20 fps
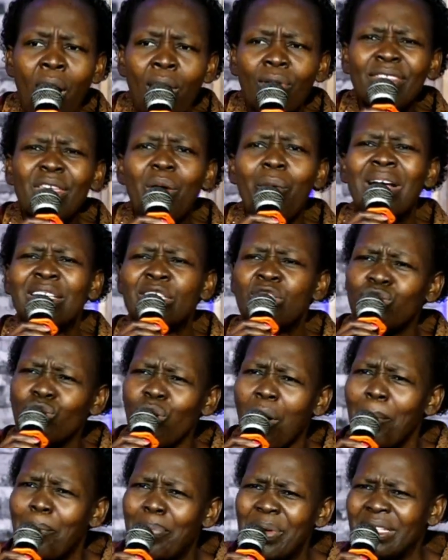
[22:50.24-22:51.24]
they were so
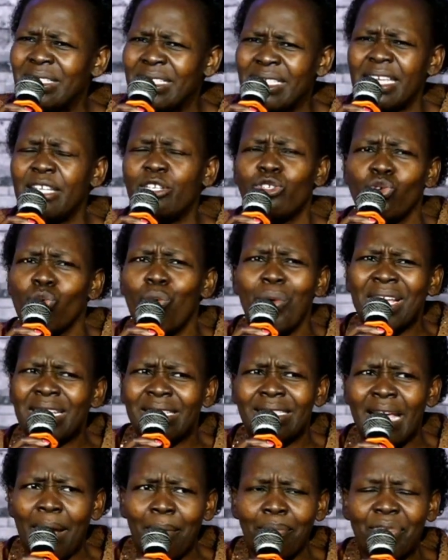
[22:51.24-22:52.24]
busy doing
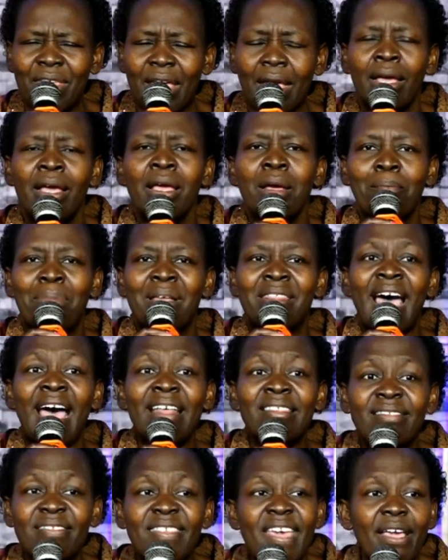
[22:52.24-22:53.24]
something, but
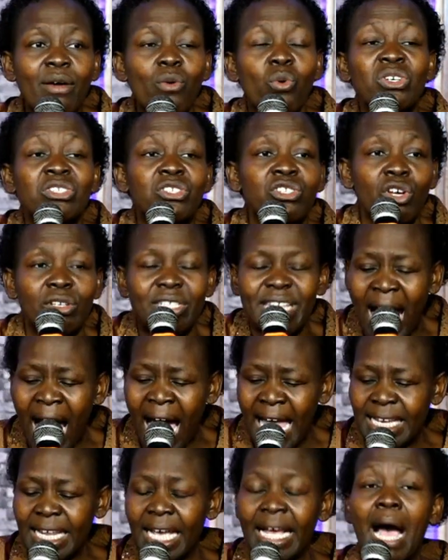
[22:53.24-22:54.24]
that thing was not
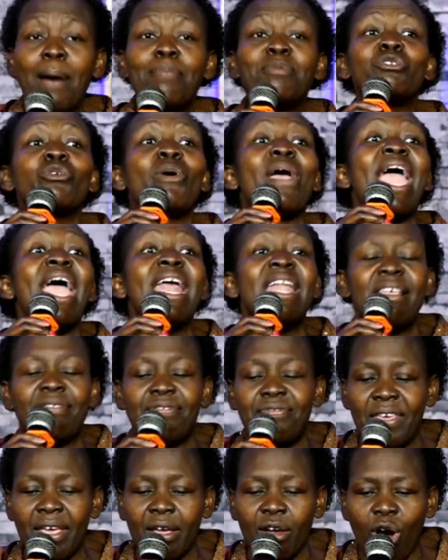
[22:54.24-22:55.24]
adding up to
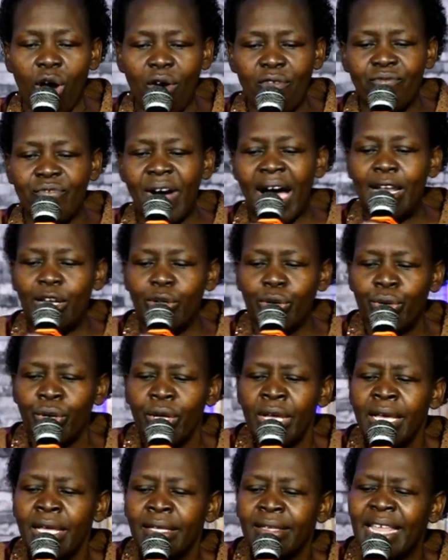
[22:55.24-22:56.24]
anything of value.
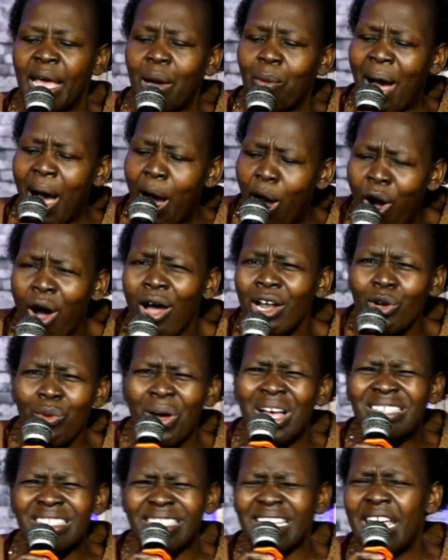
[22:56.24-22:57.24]
They were
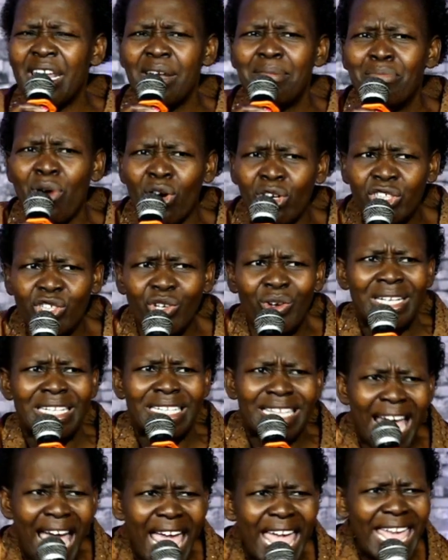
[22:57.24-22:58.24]
always in motion,
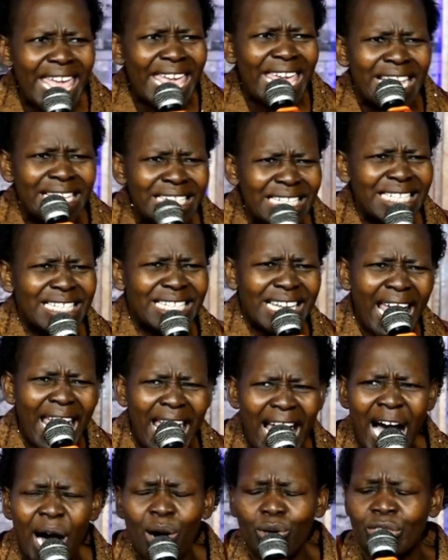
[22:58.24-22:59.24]
day in, day
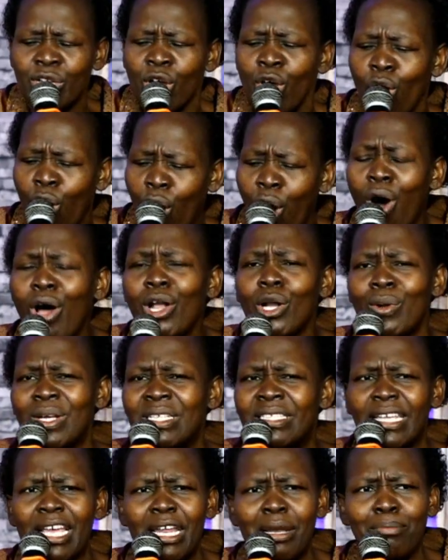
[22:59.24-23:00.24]
out,
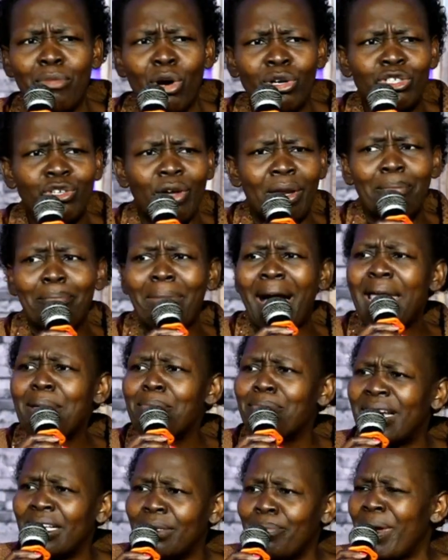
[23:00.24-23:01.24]
always in motion. My,
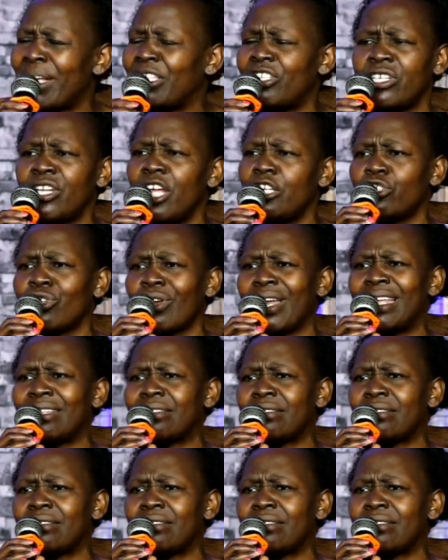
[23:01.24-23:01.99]
my imagination is